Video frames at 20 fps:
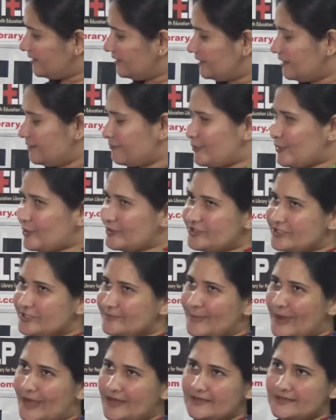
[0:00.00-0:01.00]
The
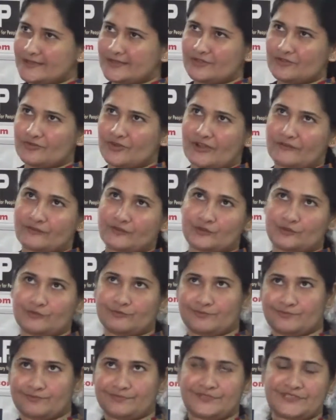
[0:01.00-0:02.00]
important part is you have
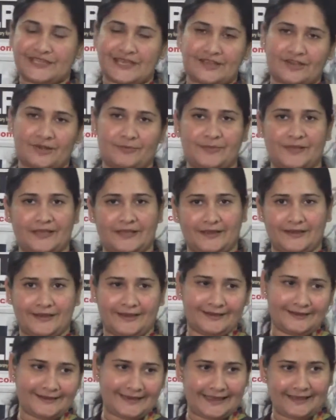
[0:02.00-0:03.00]
to take a
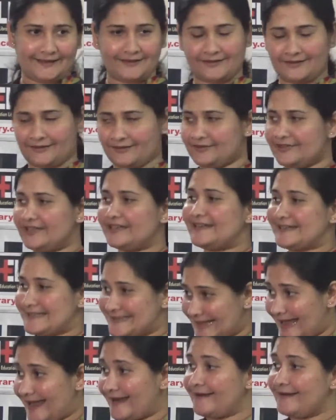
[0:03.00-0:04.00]
beginning, take the
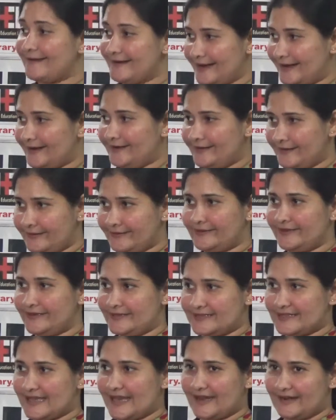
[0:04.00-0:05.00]
desired end. The
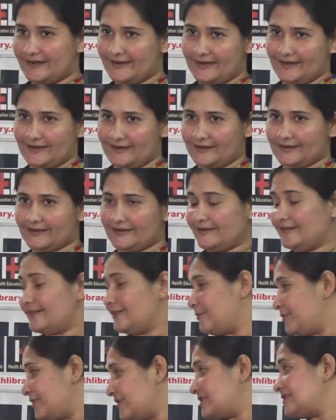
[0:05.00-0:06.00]
desired end in
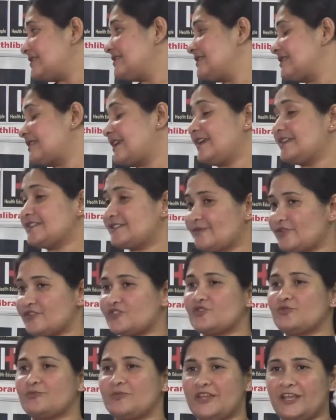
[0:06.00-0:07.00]
the person's case
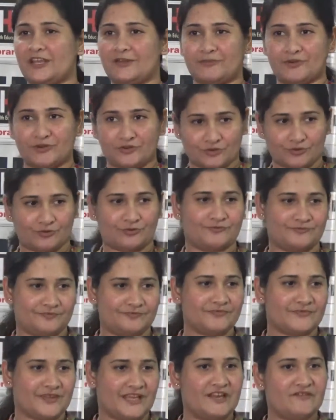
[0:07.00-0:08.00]
was to be able to
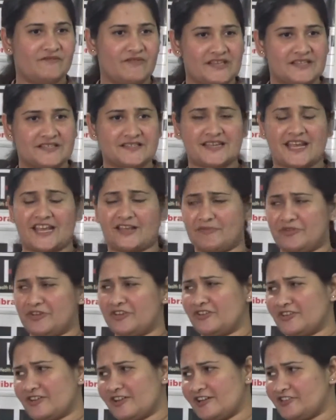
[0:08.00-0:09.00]
invest time in
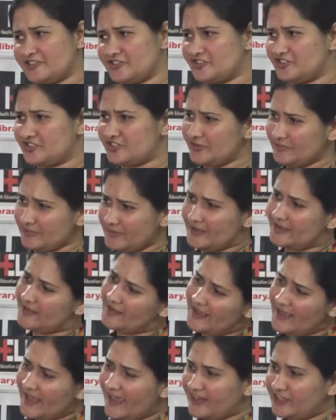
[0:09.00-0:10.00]
a relationship,
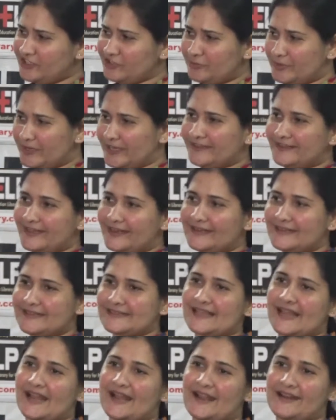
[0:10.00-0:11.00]
and you bring that
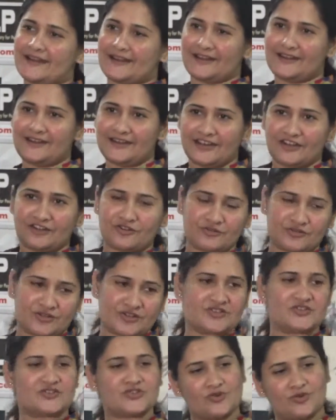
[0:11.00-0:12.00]
desired end into
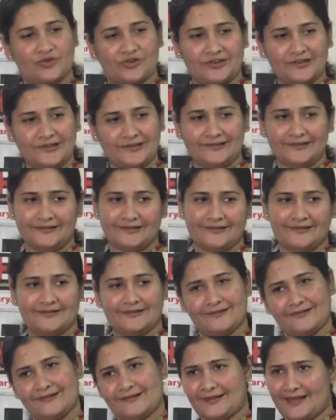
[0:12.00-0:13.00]
the story
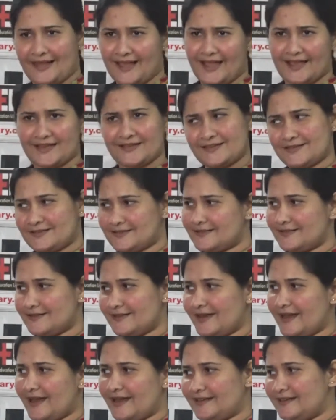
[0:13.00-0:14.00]
and
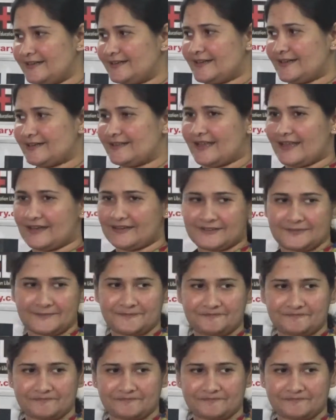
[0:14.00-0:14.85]
end it at that.